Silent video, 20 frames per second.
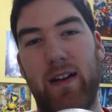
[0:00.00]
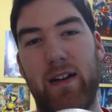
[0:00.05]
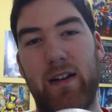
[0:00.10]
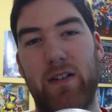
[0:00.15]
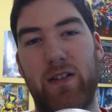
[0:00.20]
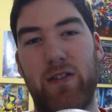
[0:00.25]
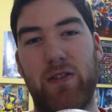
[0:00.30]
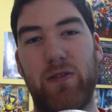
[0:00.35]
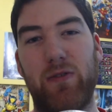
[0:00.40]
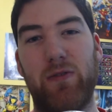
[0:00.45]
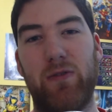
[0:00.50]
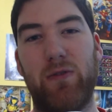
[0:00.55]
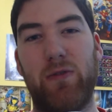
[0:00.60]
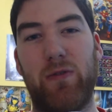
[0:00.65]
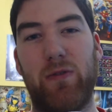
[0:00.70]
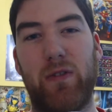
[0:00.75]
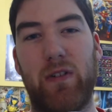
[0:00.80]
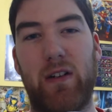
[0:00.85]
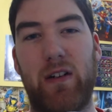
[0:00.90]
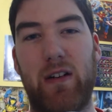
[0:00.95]

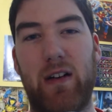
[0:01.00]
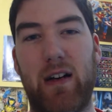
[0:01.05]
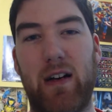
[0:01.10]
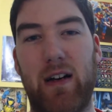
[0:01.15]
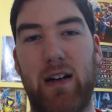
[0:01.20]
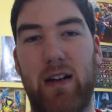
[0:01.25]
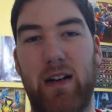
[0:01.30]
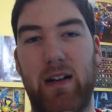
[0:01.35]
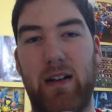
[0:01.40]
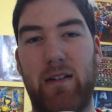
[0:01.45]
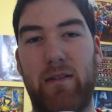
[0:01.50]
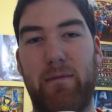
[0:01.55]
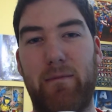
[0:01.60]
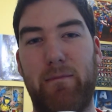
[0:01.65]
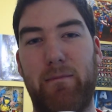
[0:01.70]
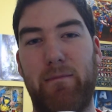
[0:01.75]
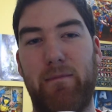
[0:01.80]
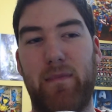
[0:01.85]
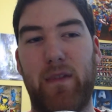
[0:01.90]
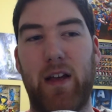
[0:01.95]
to A
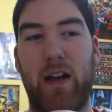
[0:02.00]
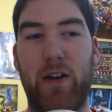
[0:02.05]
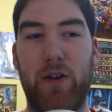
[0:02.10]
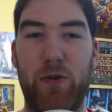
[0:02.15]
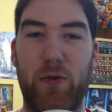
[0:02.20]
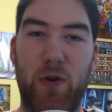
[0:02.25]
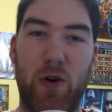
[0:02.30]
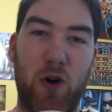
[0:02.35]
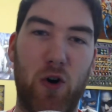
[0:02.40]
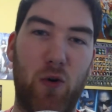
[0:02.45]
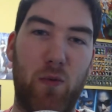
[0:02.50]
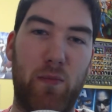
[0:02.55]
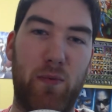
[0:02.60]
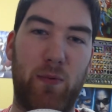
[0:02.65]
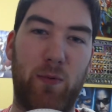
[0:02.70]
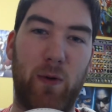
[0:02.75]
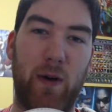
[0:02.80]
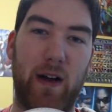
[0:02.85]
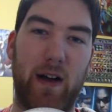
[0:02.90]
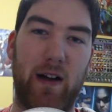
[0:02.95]
New Hope,
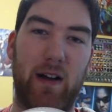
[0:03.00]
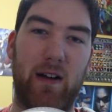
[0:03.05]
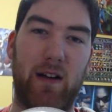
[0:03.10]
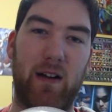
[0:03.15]
where